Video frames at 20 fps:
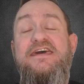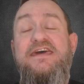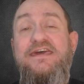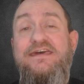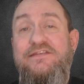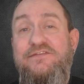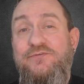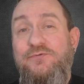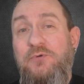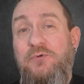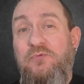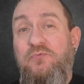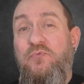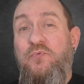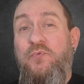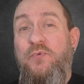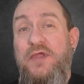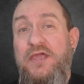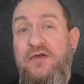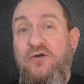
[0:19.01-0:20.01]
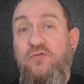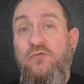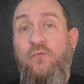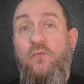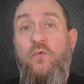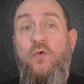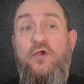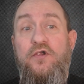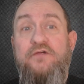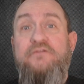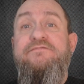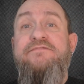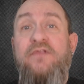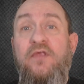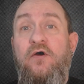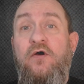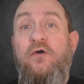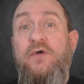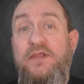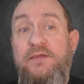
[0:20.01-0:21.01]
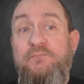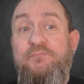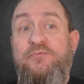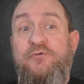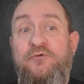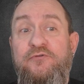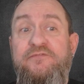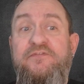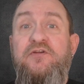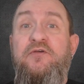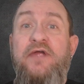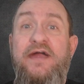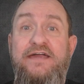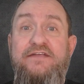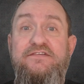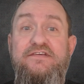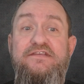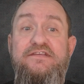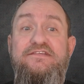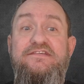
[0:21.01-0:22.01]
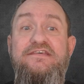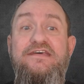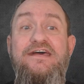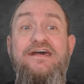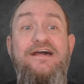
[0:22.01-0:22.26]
into a real workflow and improve your agents.